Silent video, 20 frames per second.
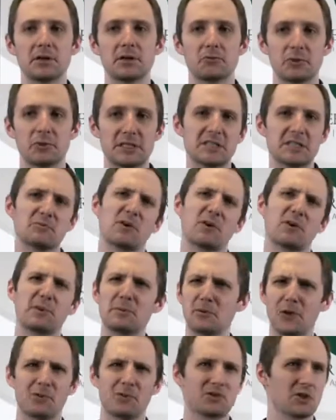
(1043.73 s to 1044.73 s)
reason why
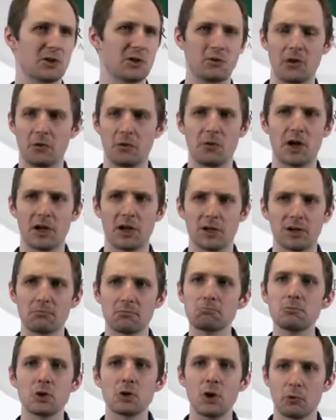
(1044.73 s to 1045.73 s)
people don't generally want
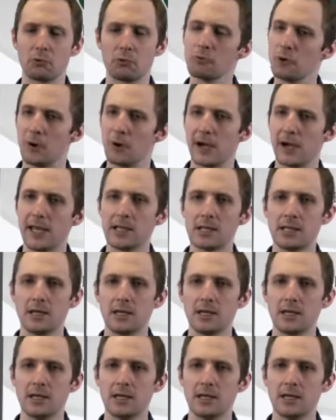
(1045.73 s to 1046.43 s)
to go through it.